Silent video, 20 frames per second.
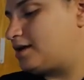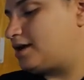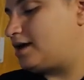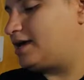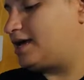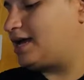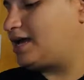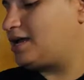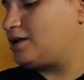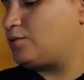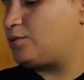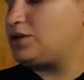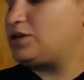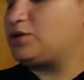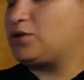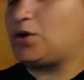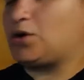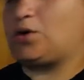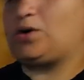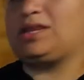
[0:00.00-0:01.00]
Again, when
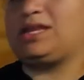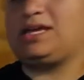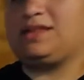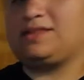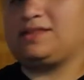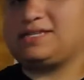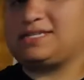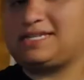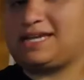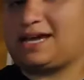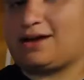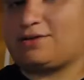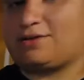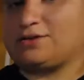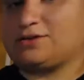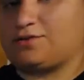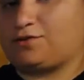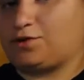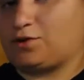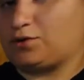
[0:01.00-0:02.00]
you go to lay this down
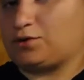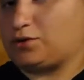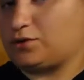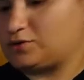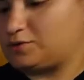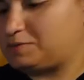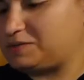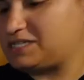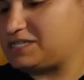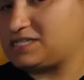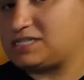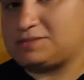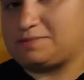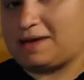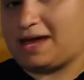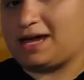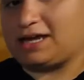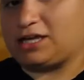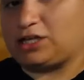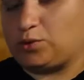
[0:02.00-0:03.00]
to fold those pieces
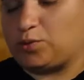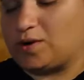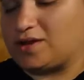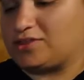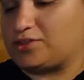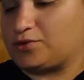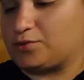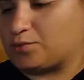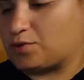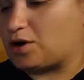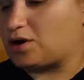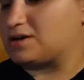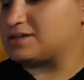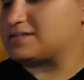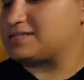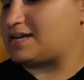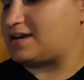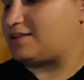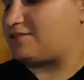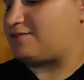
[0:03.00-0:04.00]
back, you want the wrong
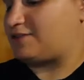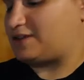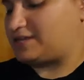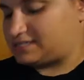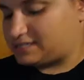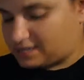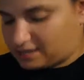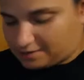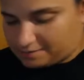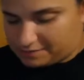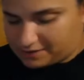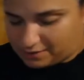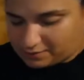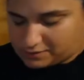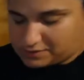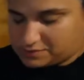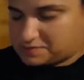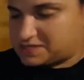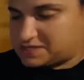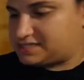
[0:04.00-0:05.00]
side facing up. That
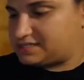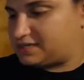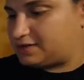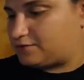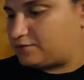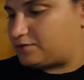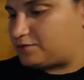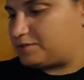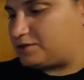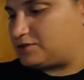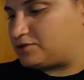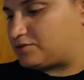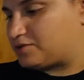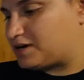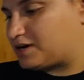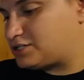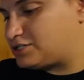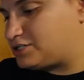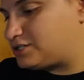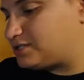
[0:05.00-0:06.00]
was missing from the
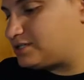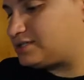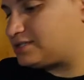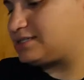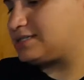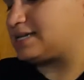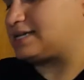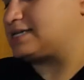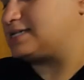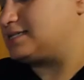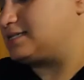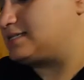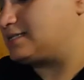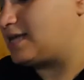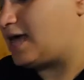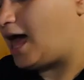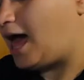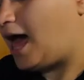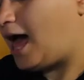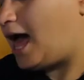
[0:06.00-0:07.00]
directions because
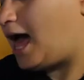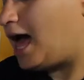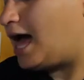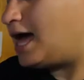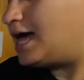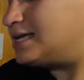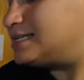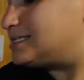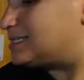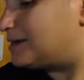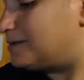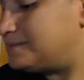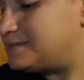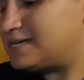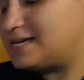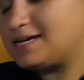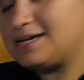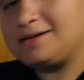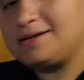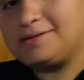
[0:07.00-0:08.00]

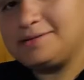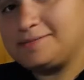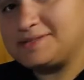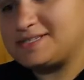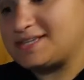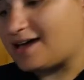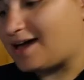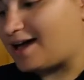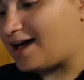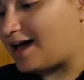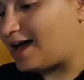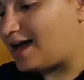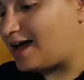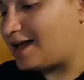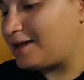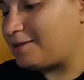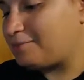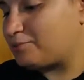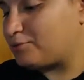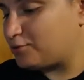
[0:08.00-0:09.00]
sometimes
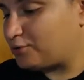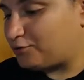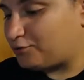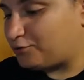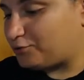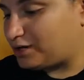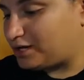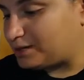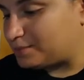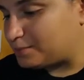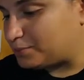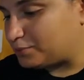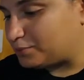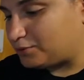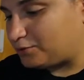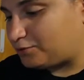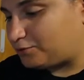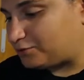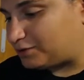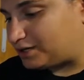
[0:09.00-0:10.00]
I proofread and
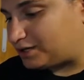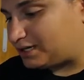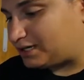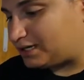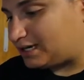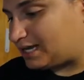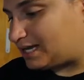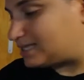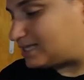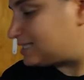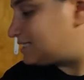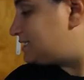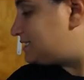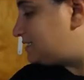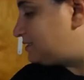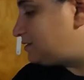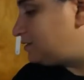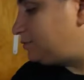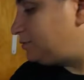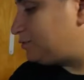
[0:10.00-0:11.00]
proofread and then
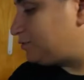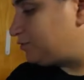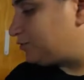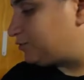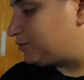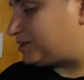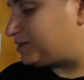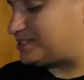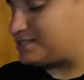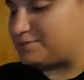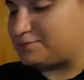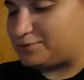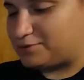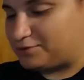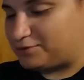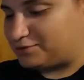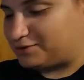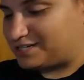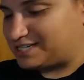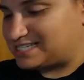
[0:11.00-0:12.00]
Sindel proofreads and
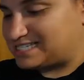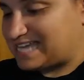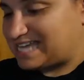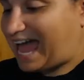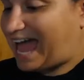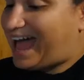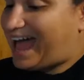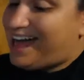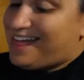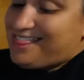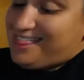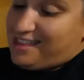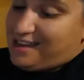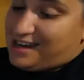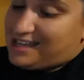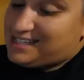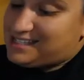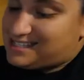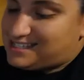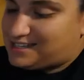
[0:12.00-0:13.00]
proofreads and then
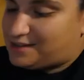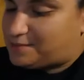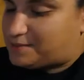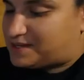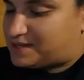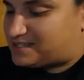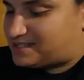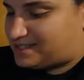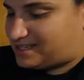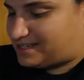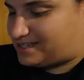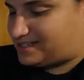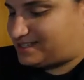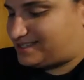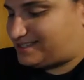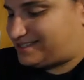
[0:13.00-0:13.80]
I still miss things.